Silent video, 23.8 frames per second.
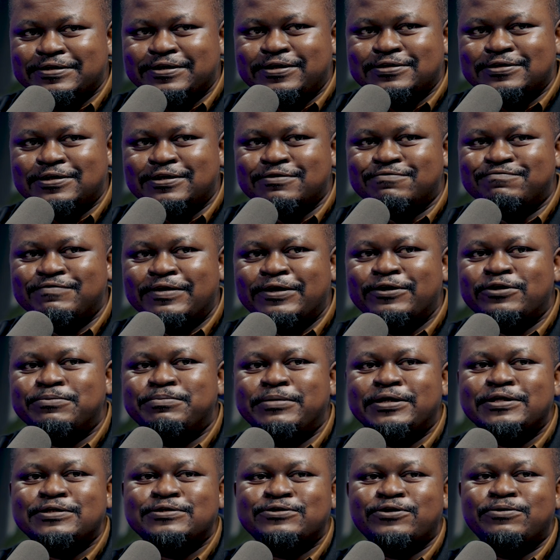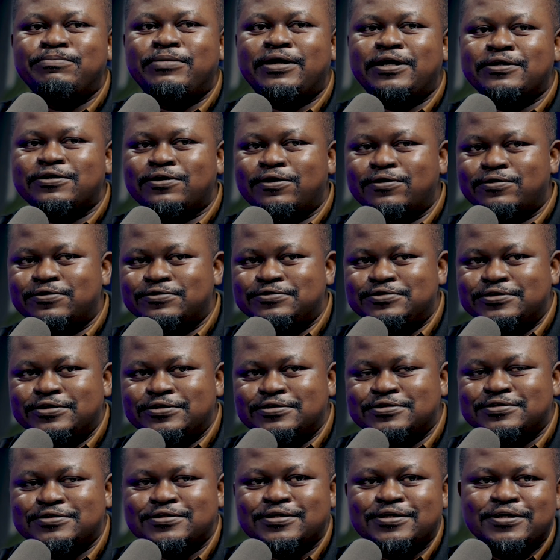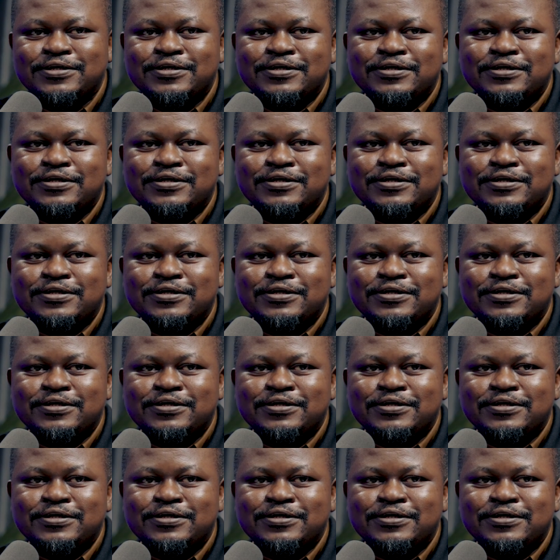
is an environmental biologist.